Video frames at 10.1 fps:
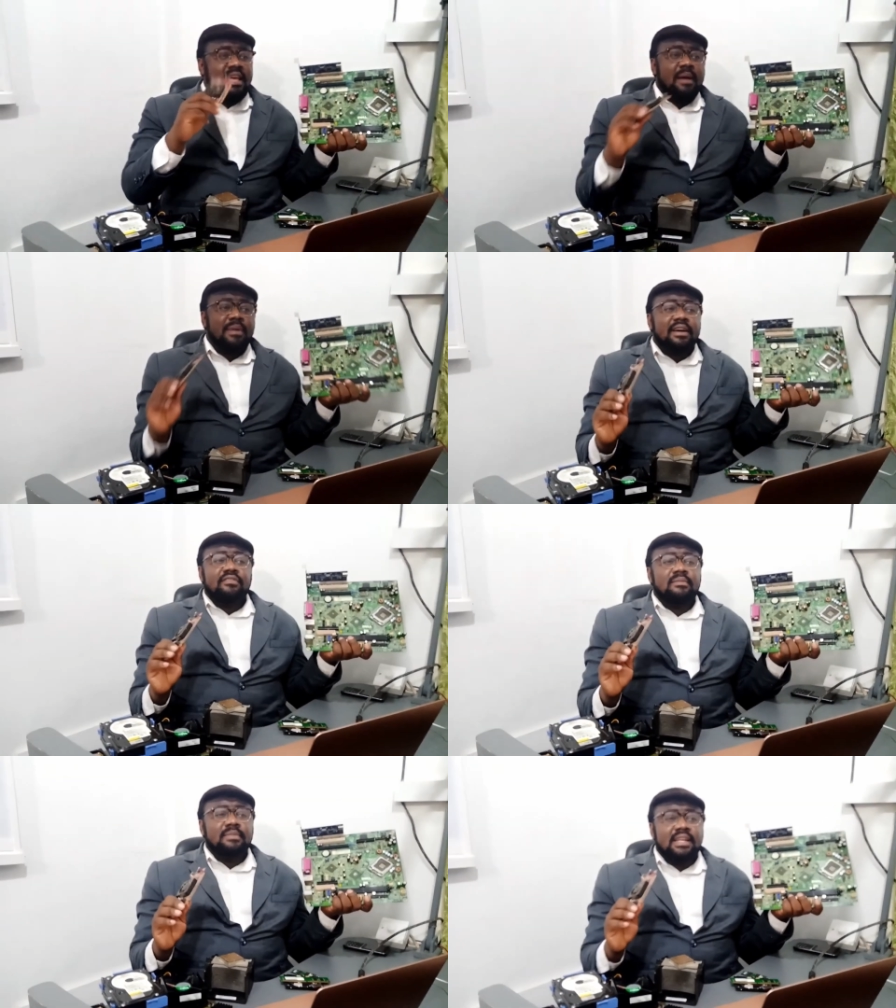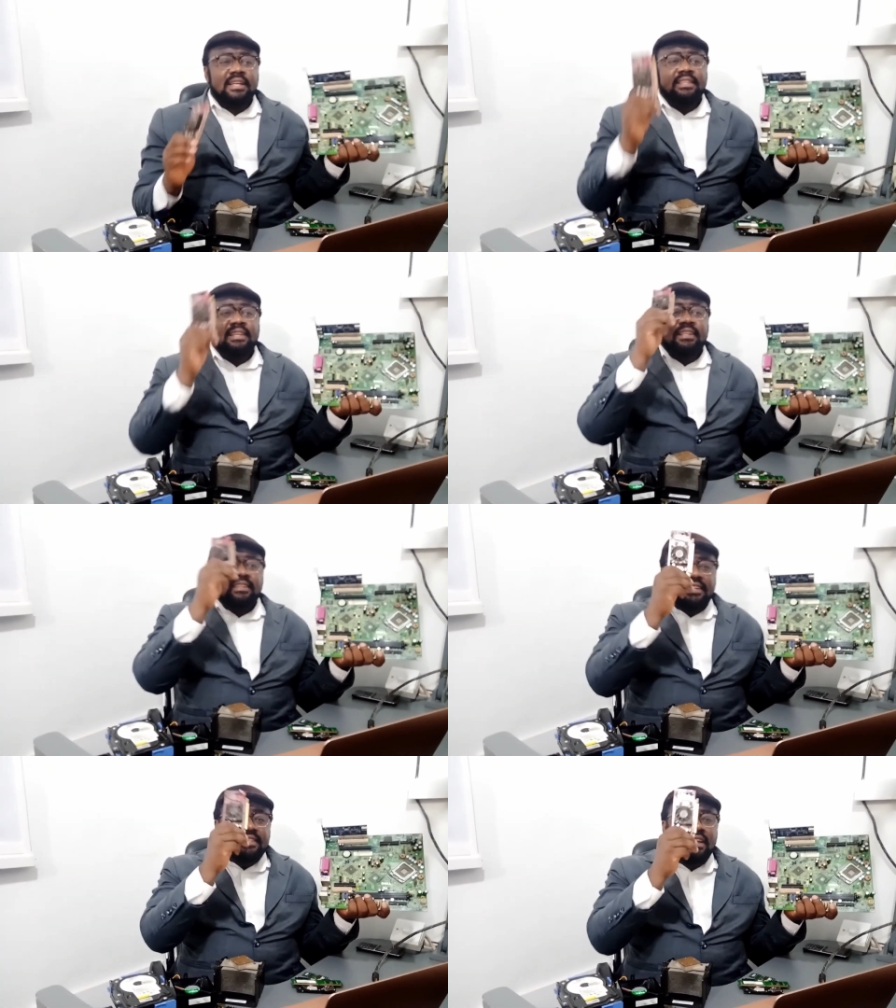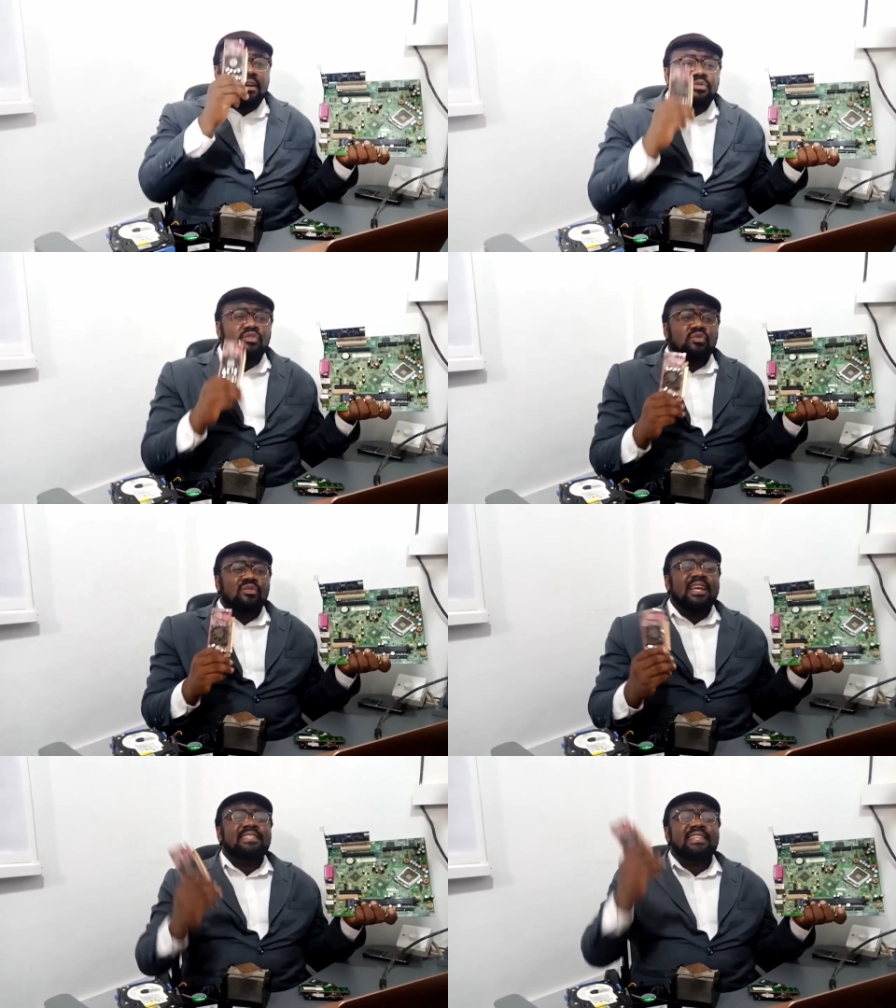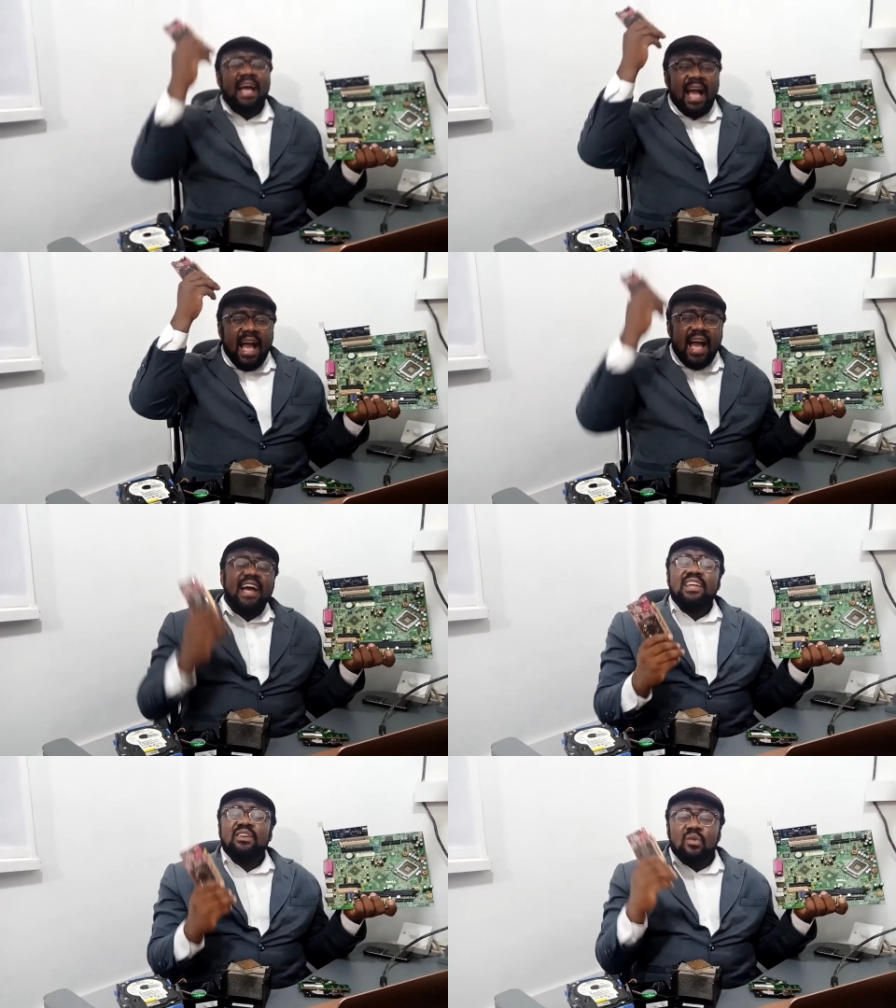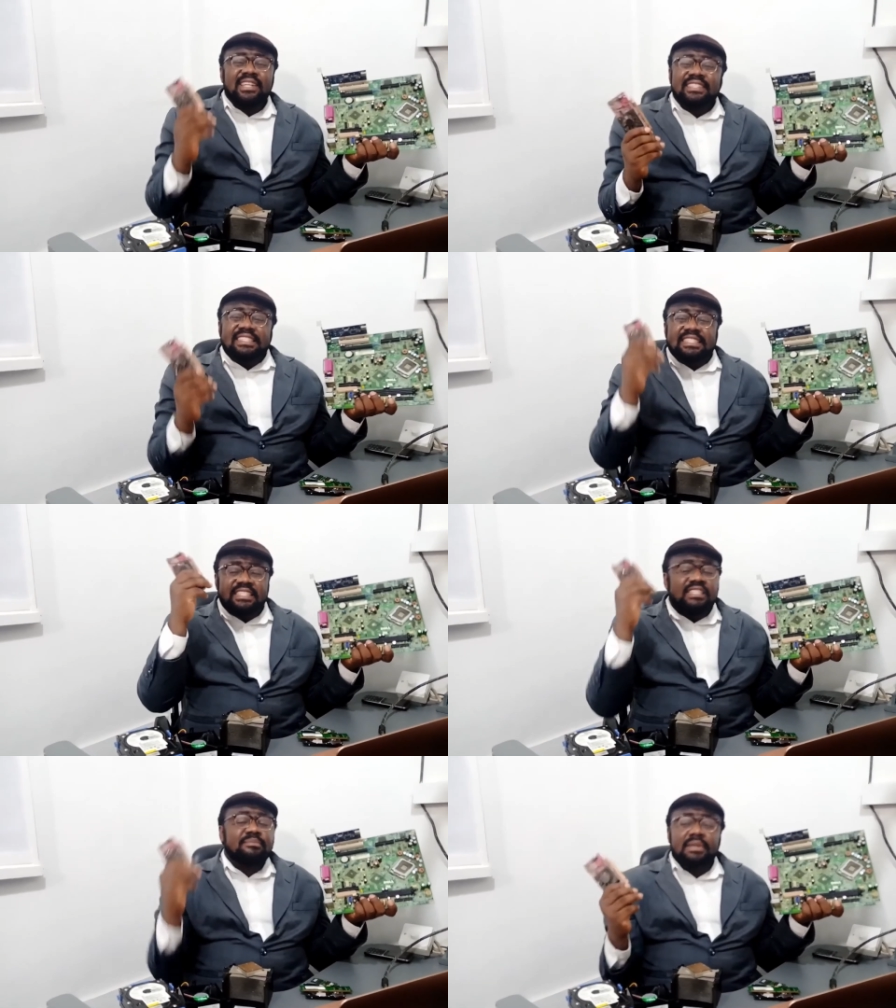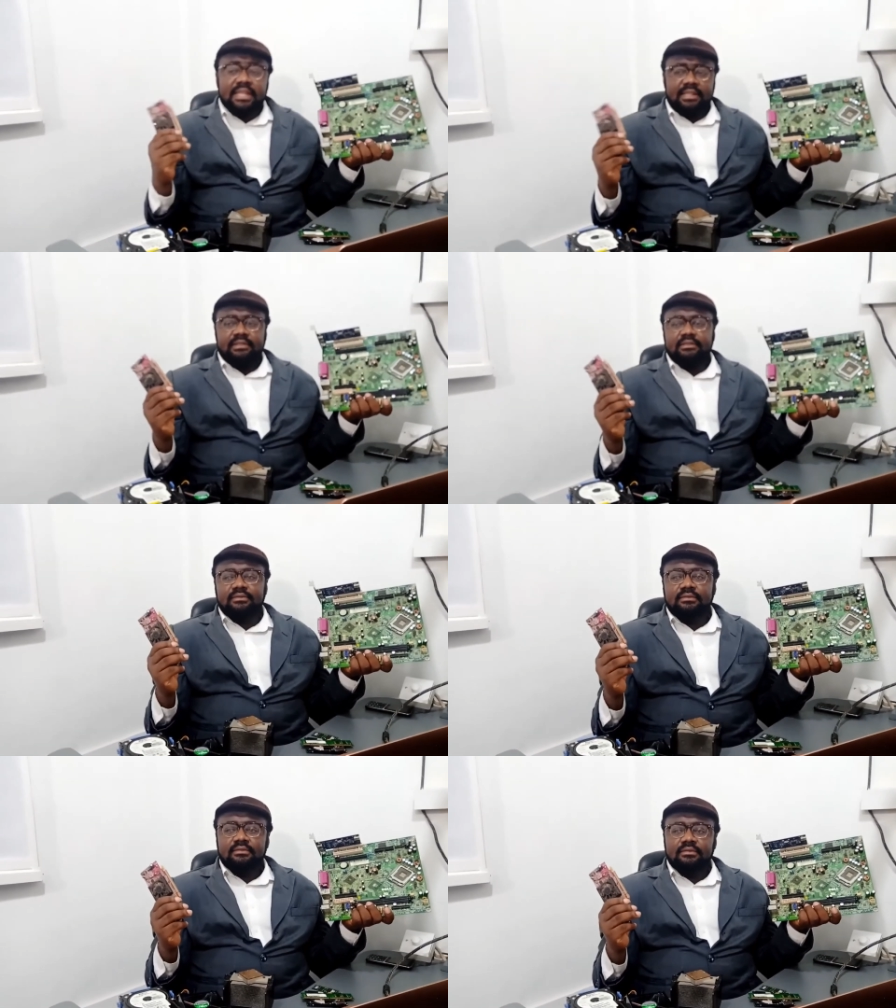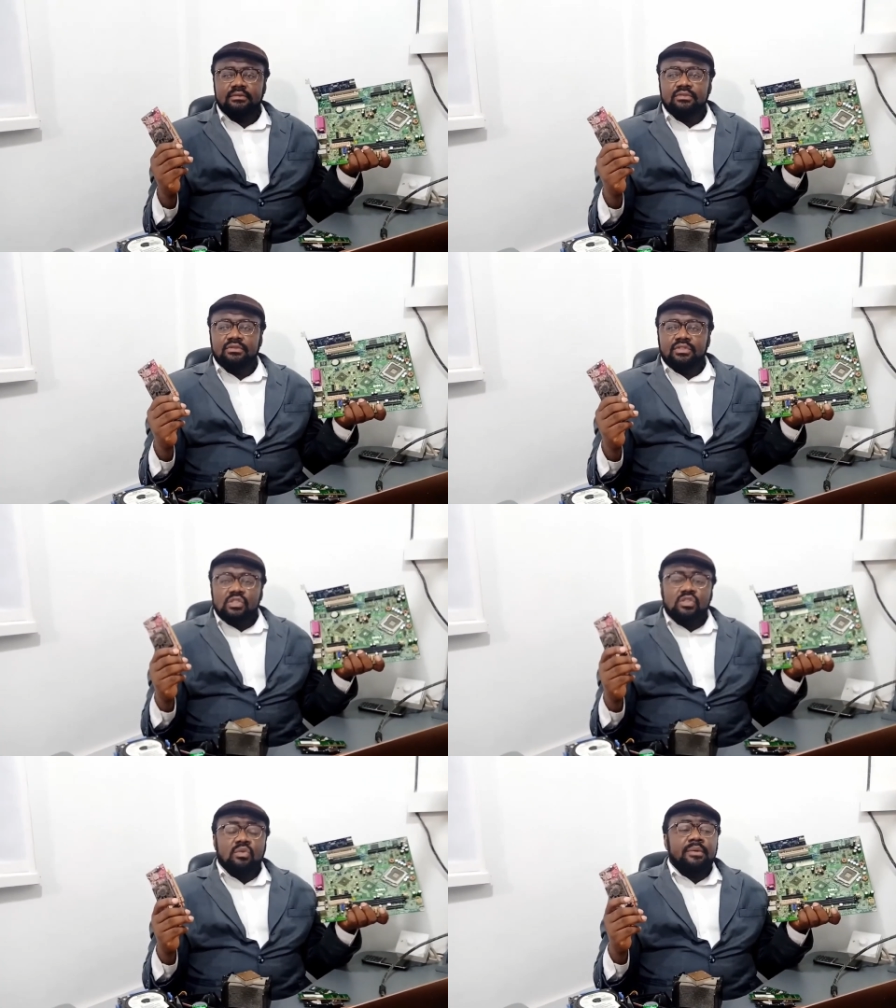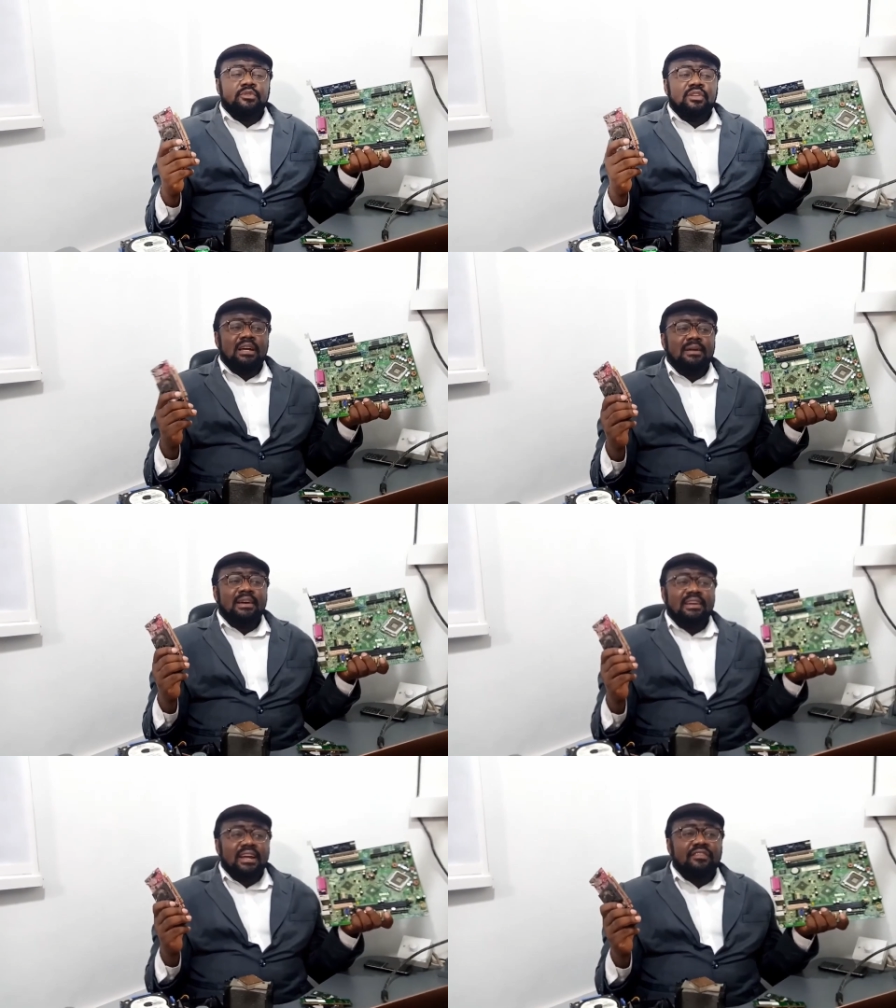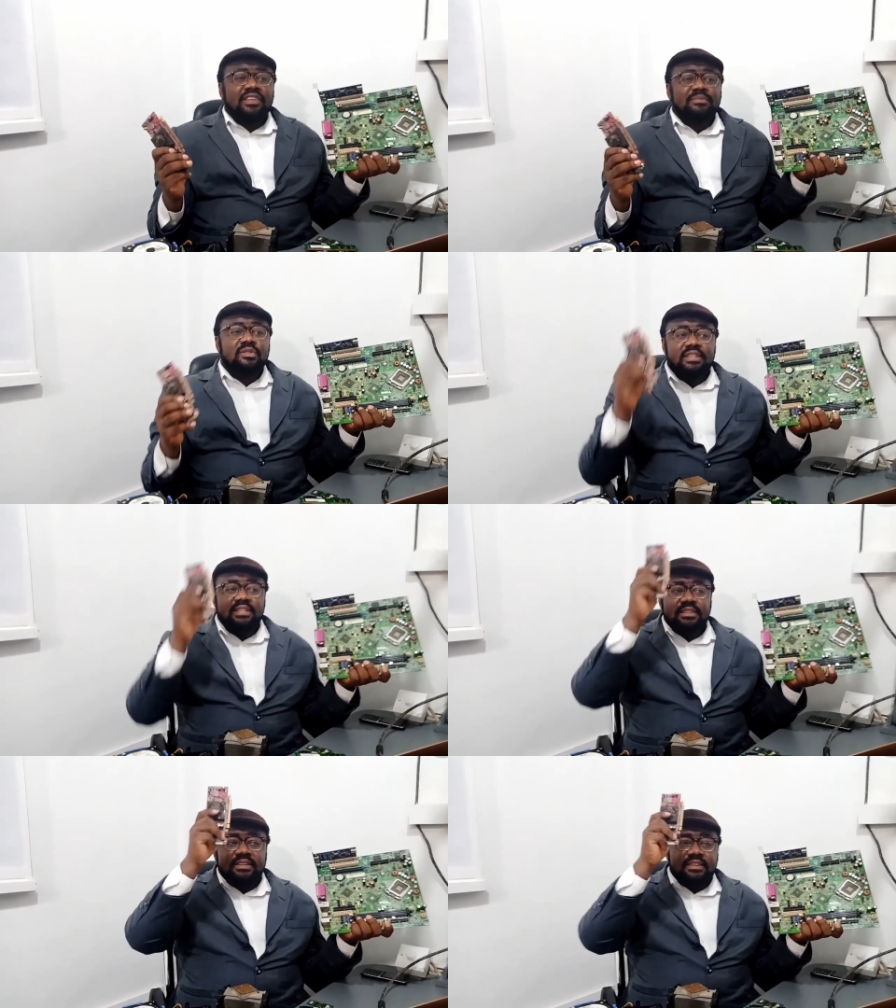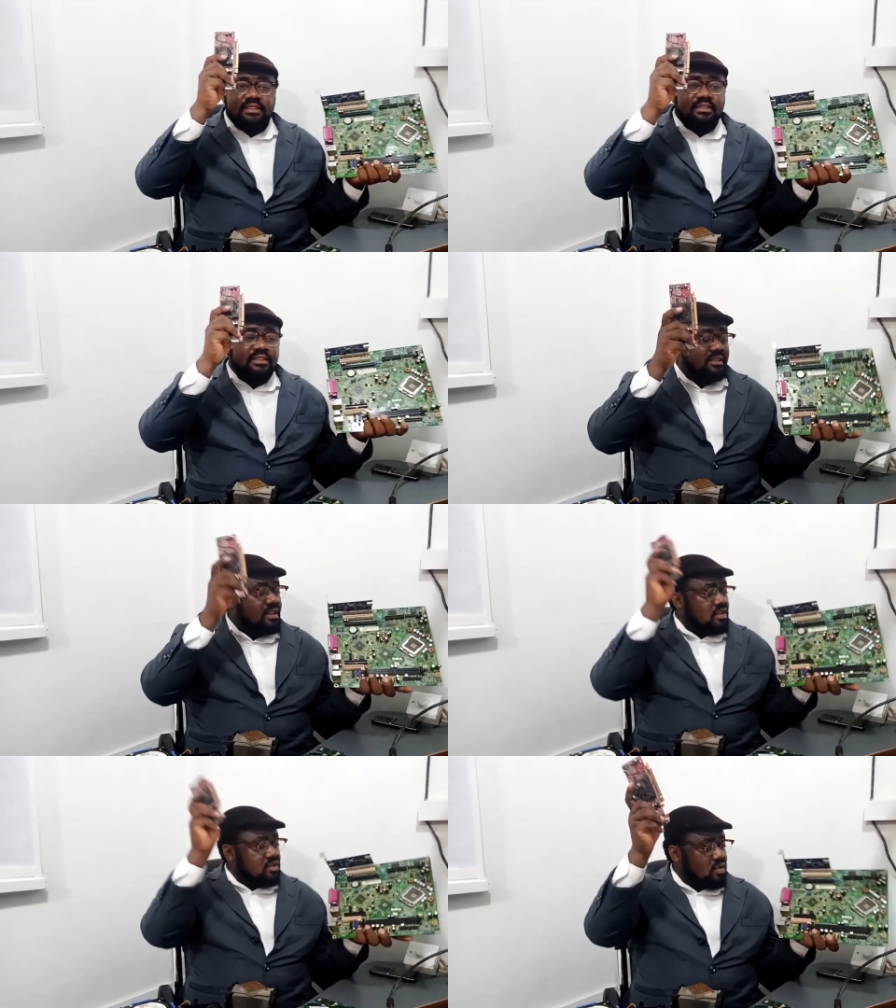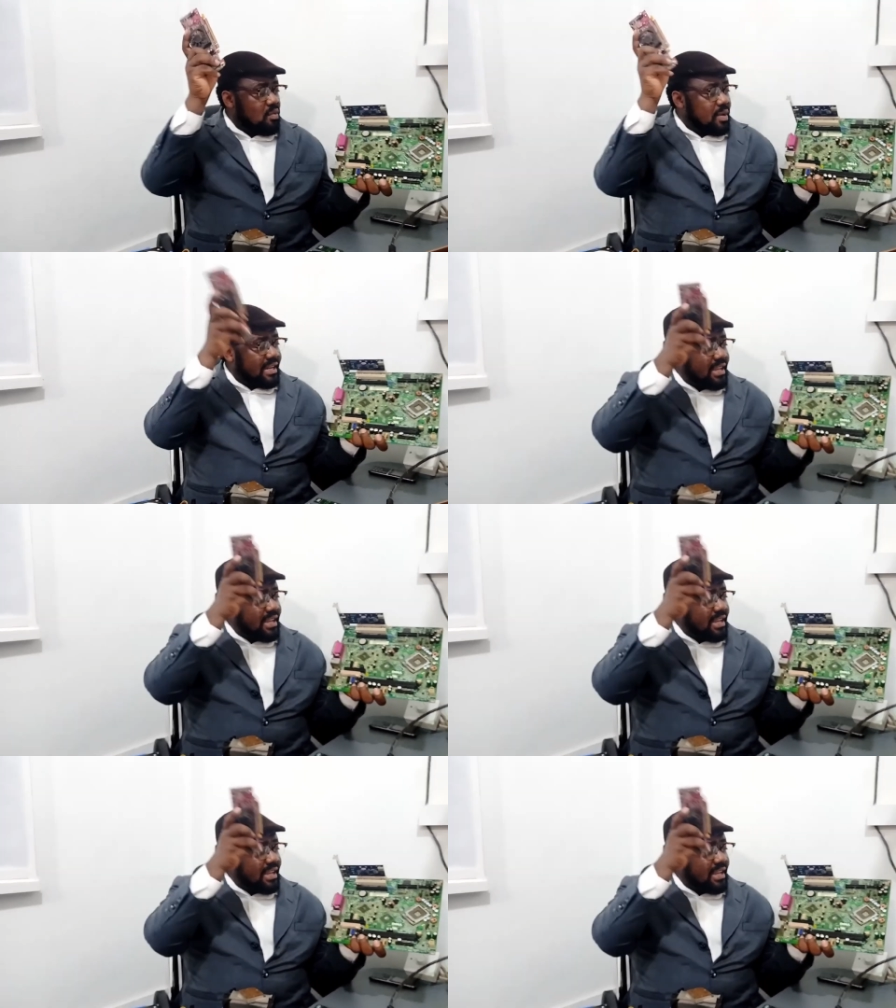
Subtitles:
Apart from that, this helps you to get high quality display. So when we talk about graphics processing, this is it. So with